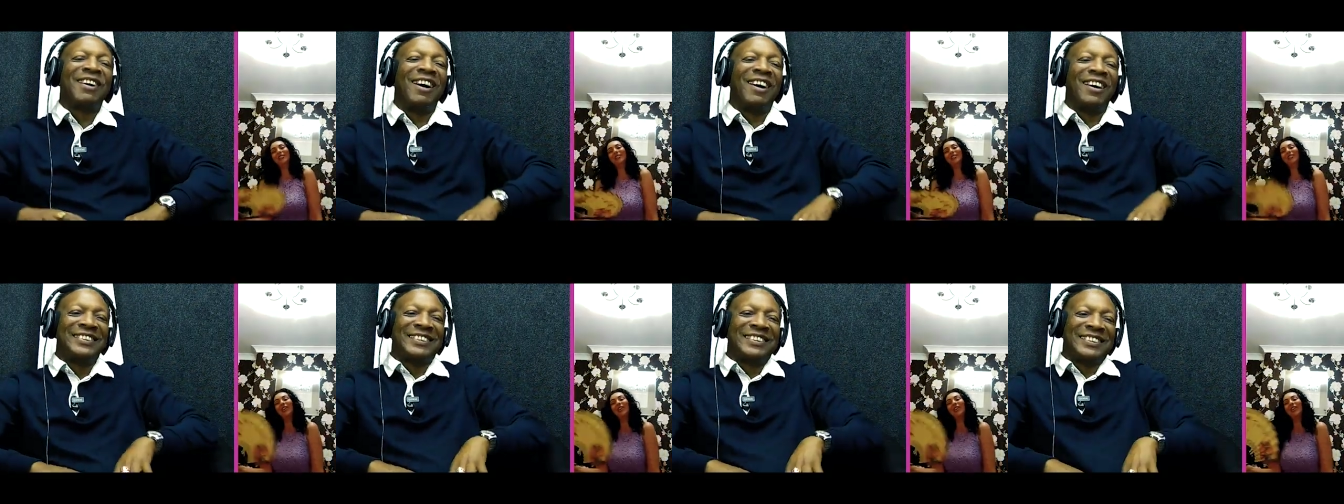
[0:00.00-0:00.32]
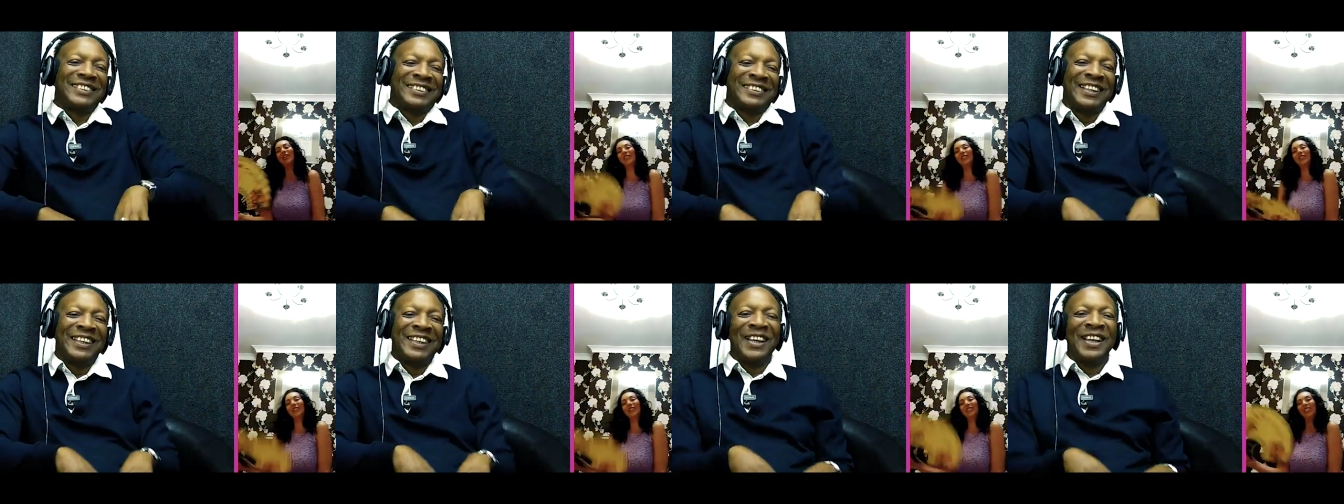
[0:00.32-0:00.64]
It's,
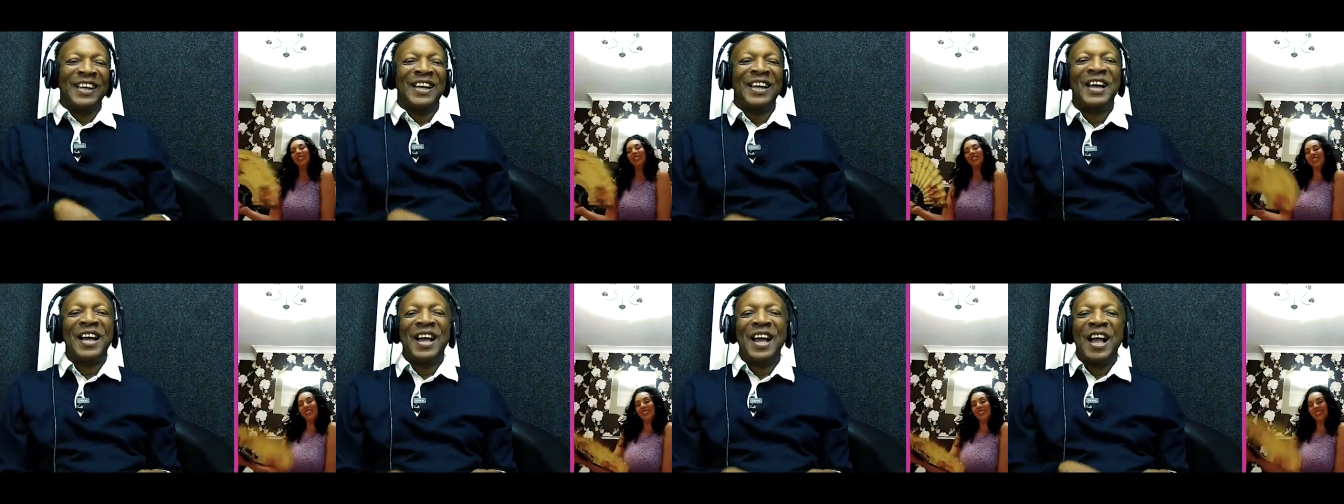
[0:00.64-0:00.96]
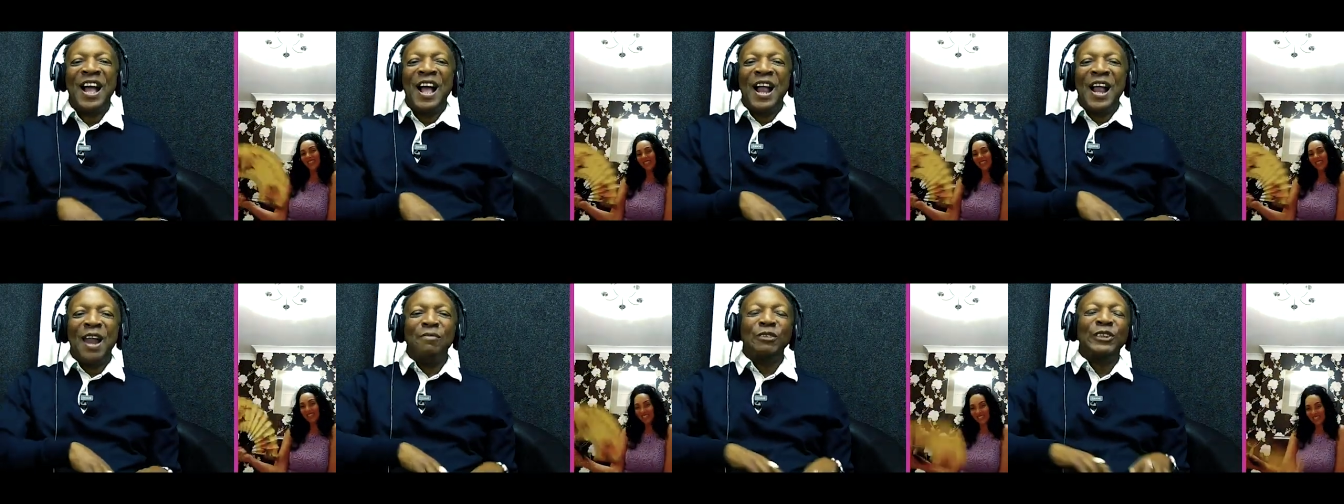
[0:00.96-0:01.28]
hot. hot.
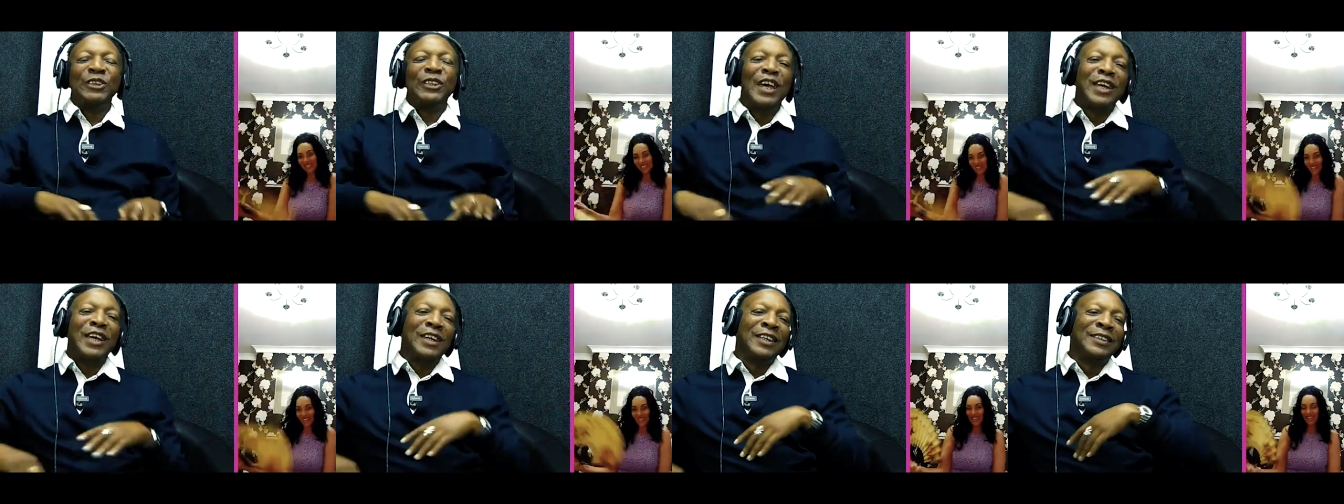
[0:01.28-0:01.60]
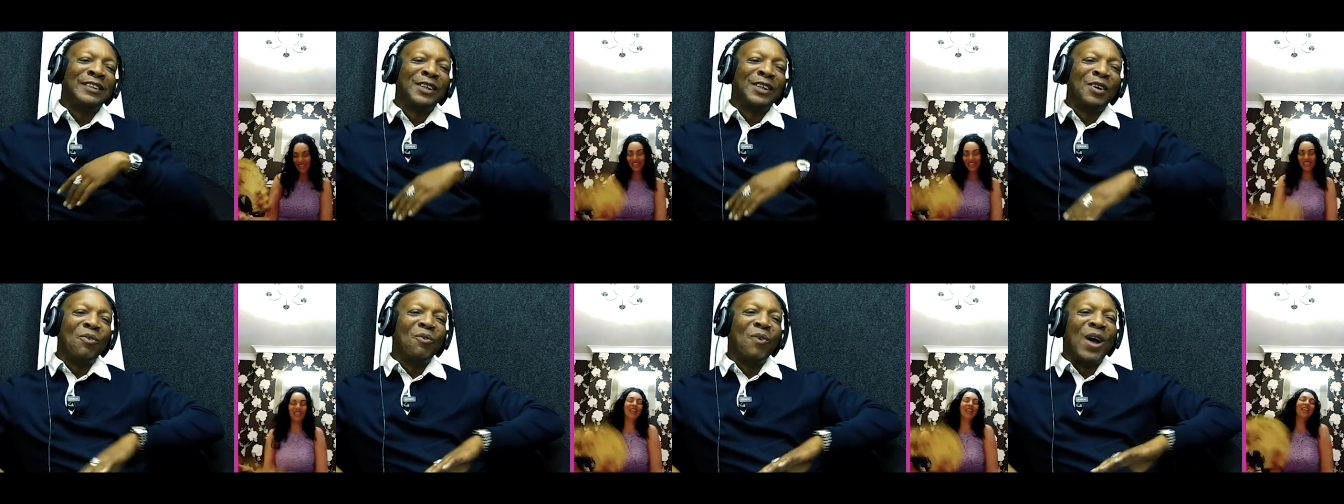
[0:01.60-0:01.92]
Let me
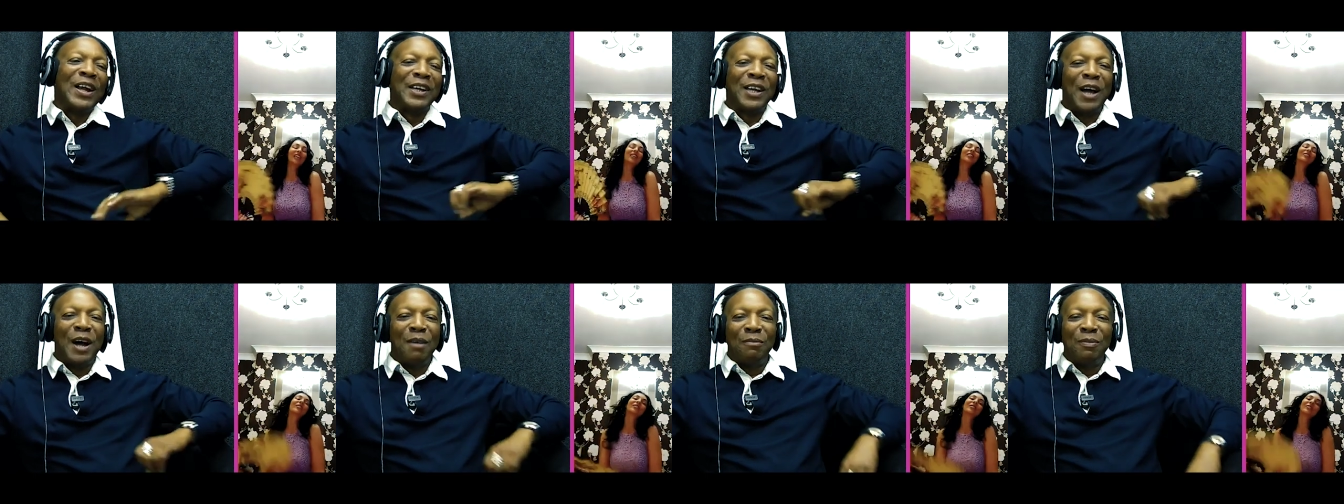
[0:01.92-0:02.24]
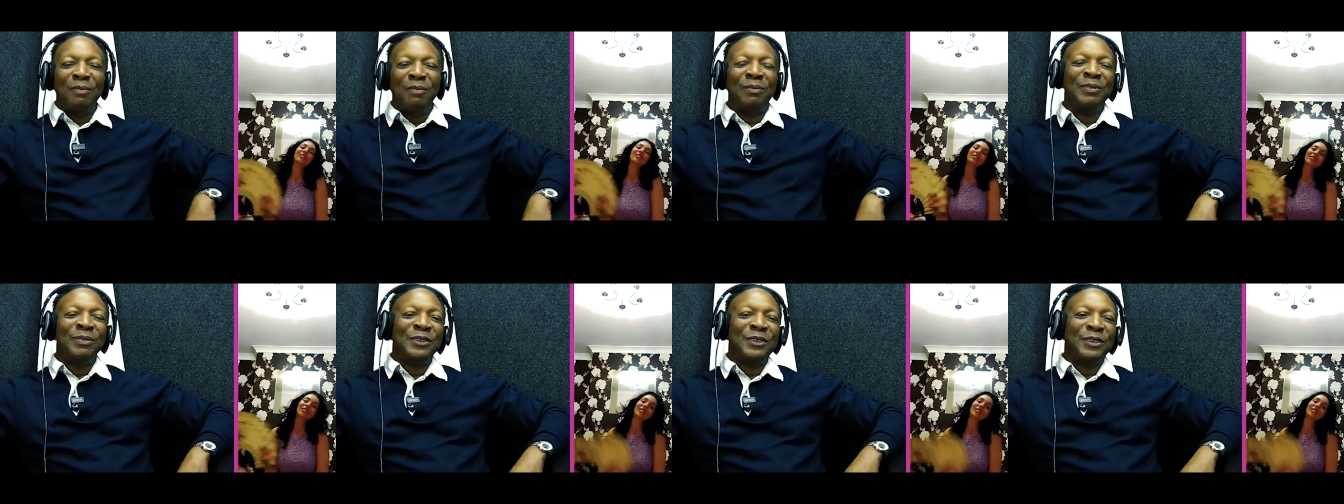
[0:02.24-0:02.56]
say, yeah.
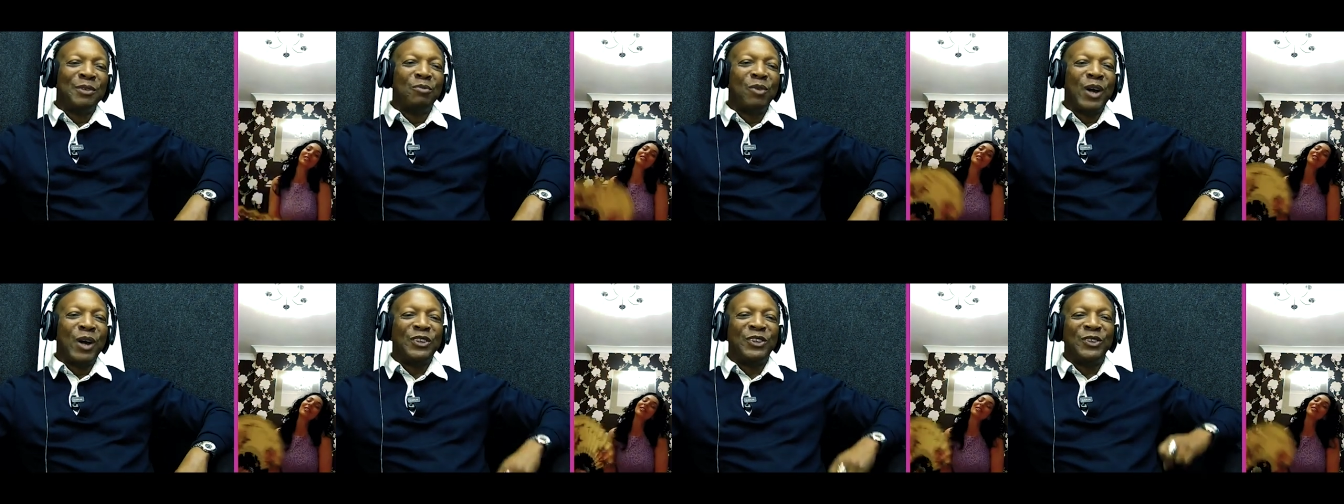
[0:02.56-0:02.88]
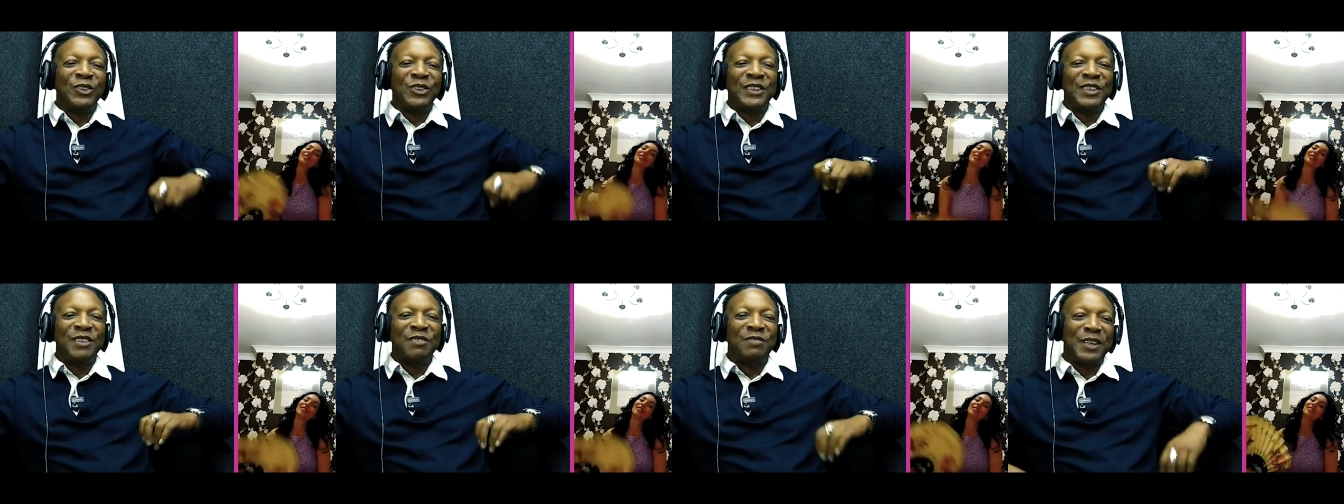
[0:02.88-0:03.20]
welcome to
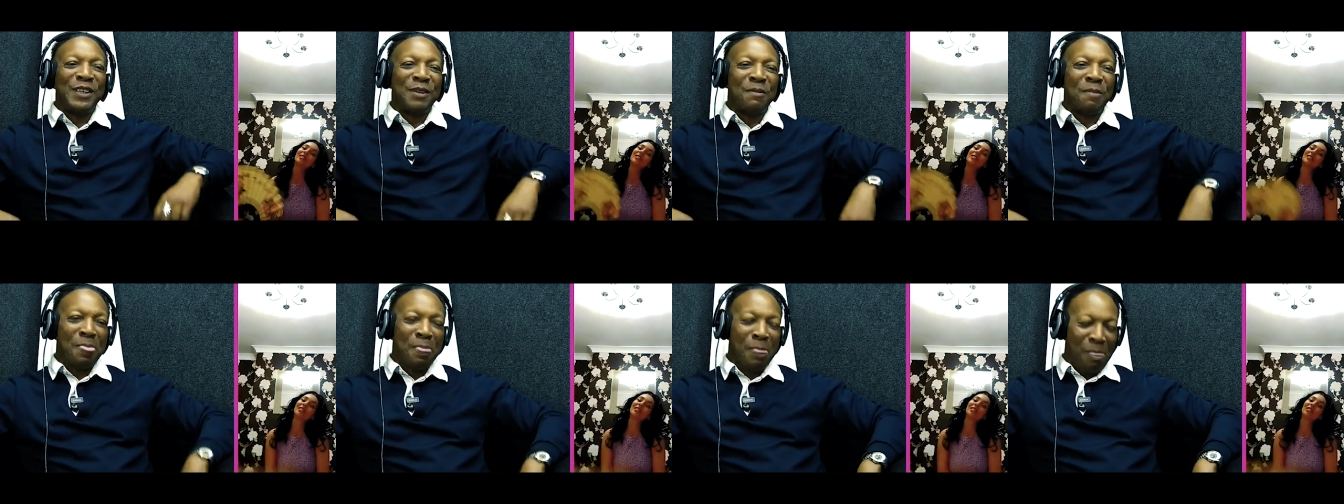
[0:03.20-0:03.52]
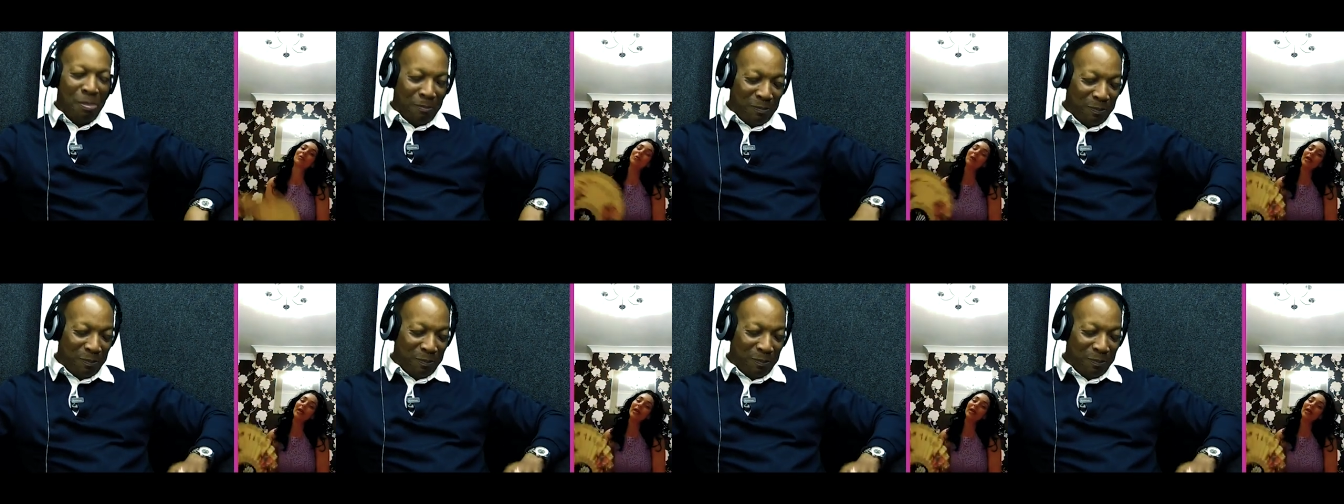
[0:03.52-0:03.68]
Breakthrough TV.